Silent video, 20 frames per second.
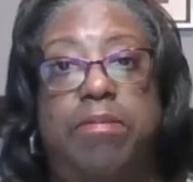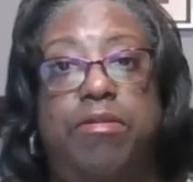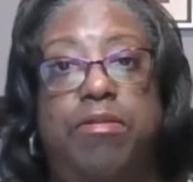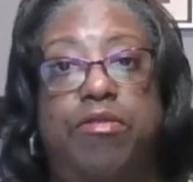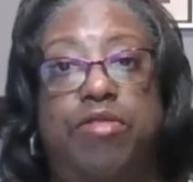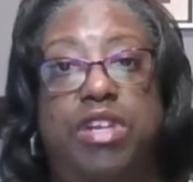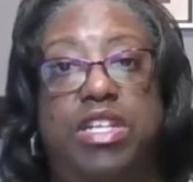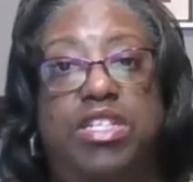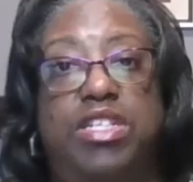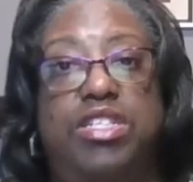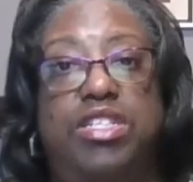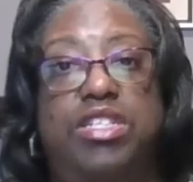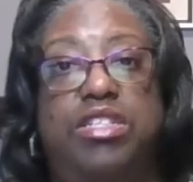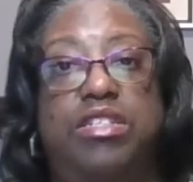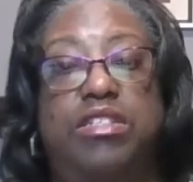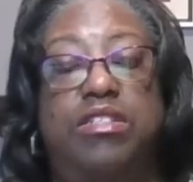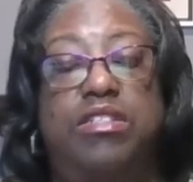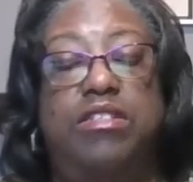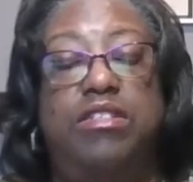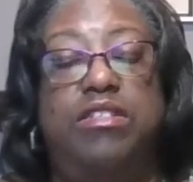
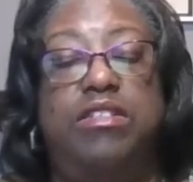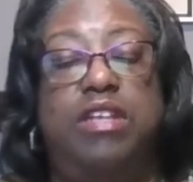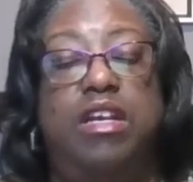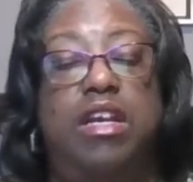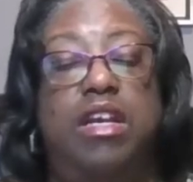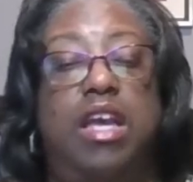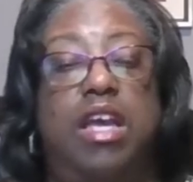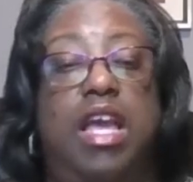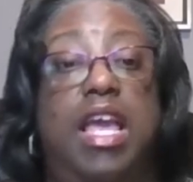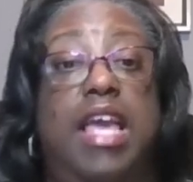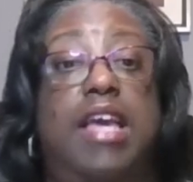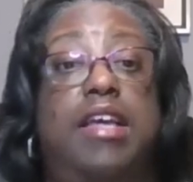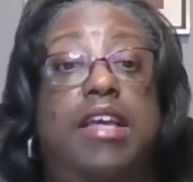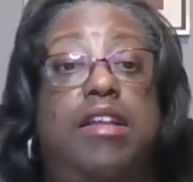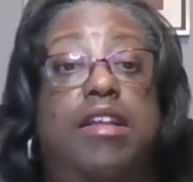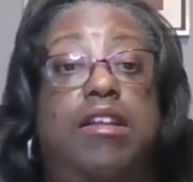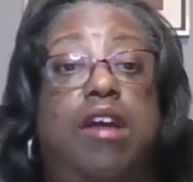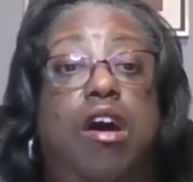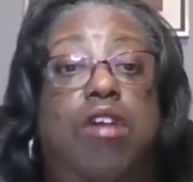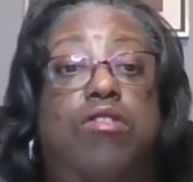operations,
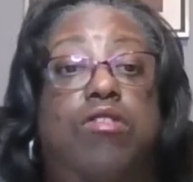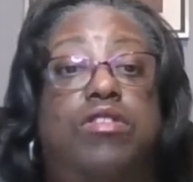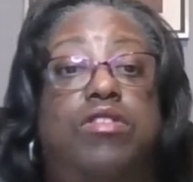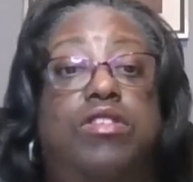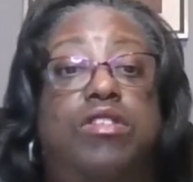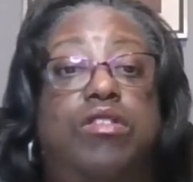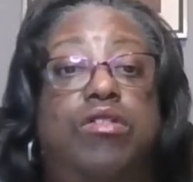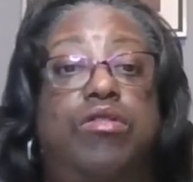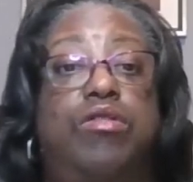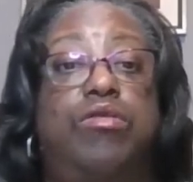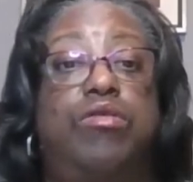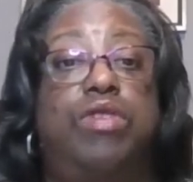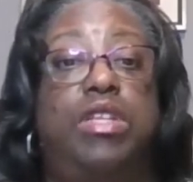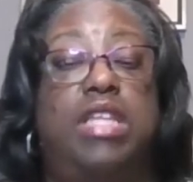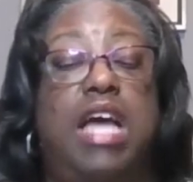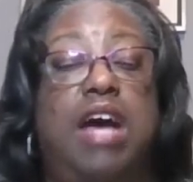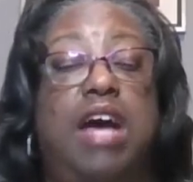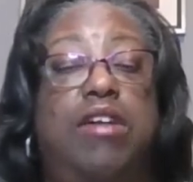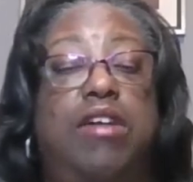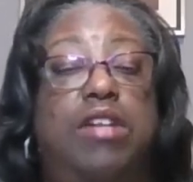and also
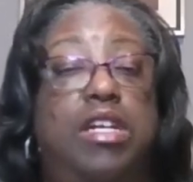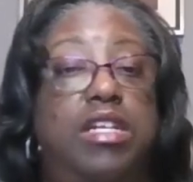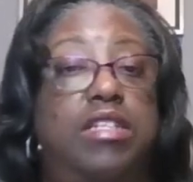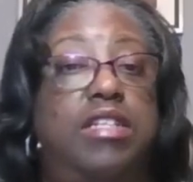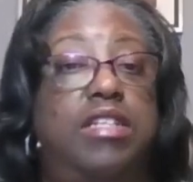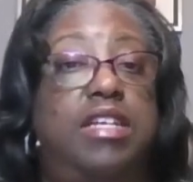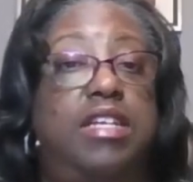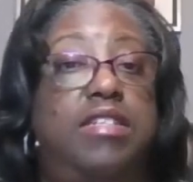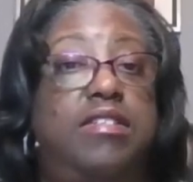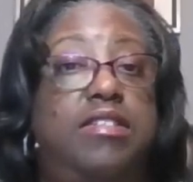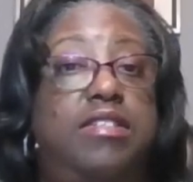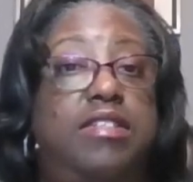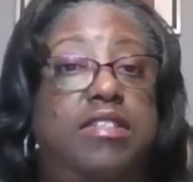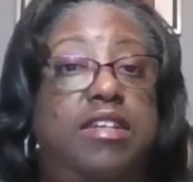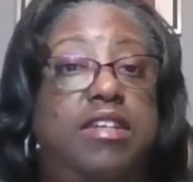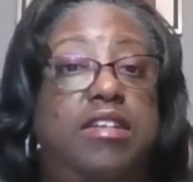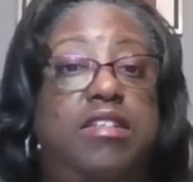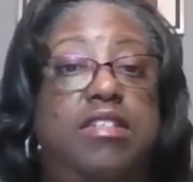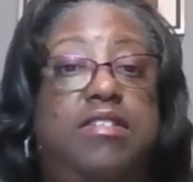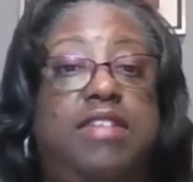without
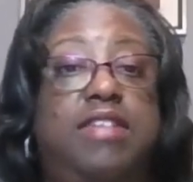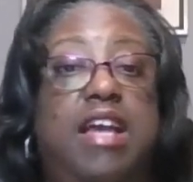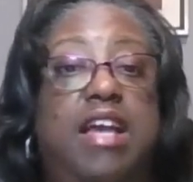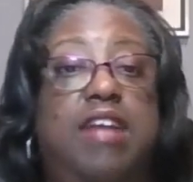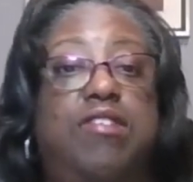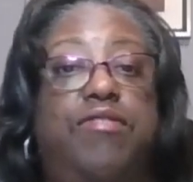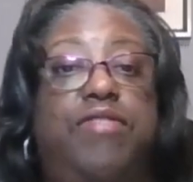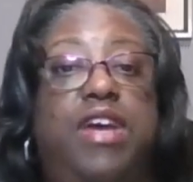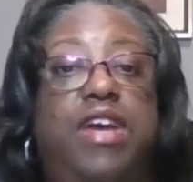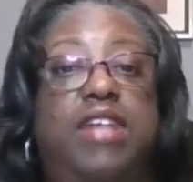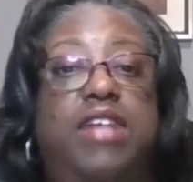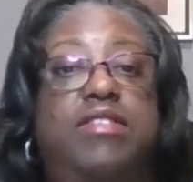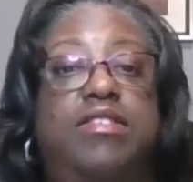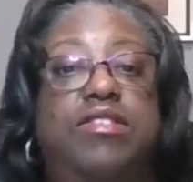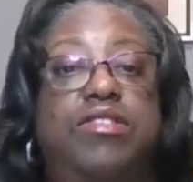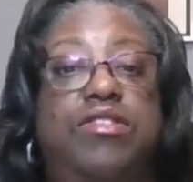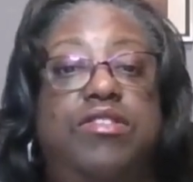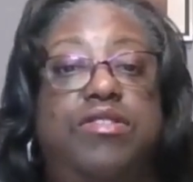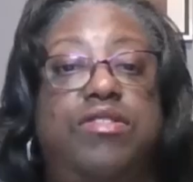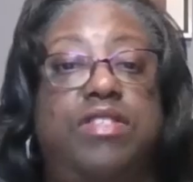unnecessarily
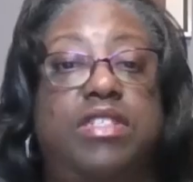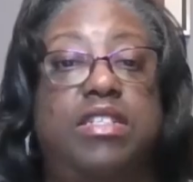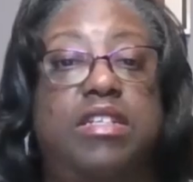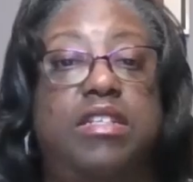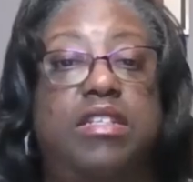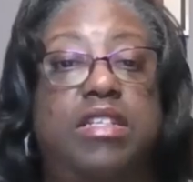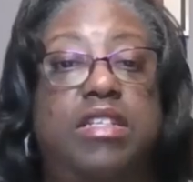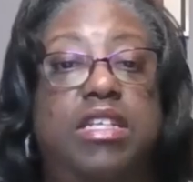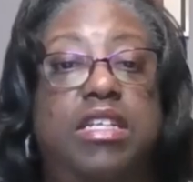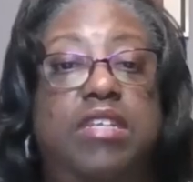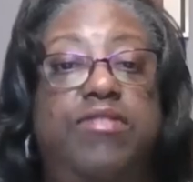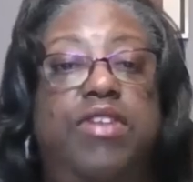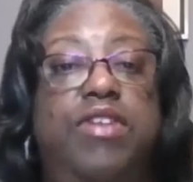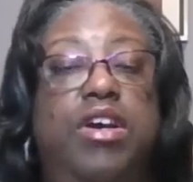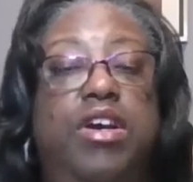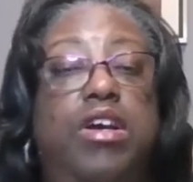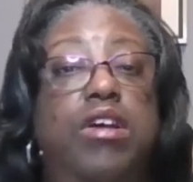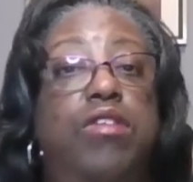sacrificing your sick leave